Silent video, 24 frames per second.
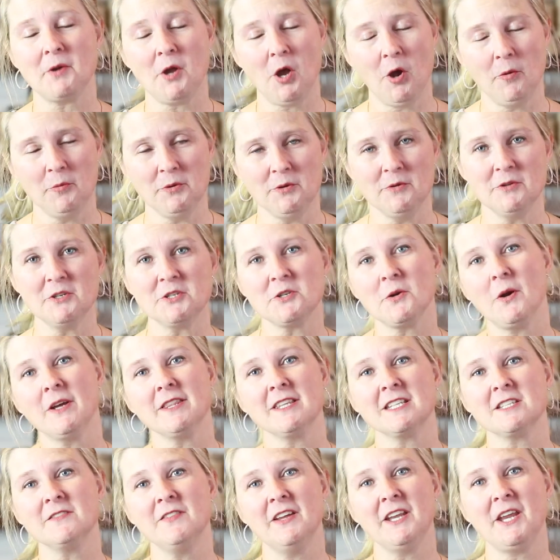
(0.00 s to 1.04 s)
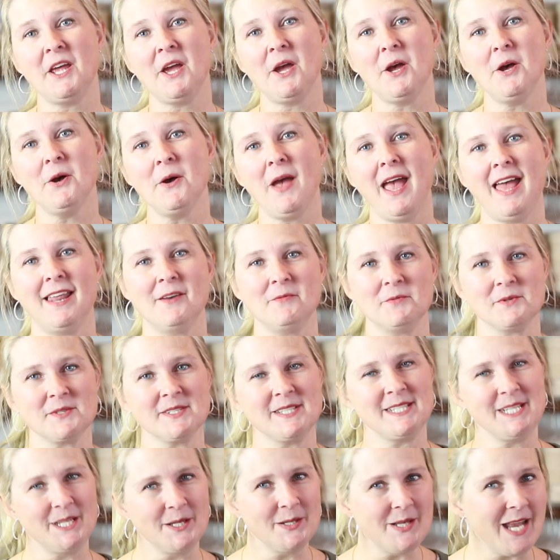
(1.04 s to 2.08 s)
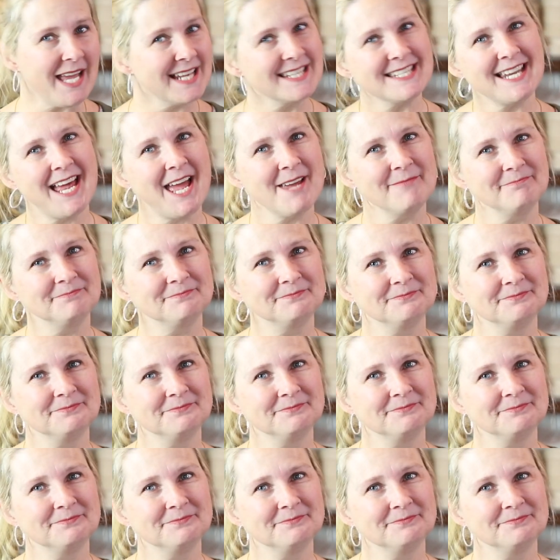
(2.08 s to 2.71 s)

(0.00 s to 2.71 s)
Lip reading: I hope you enjoyed this video, and we'll see you next time.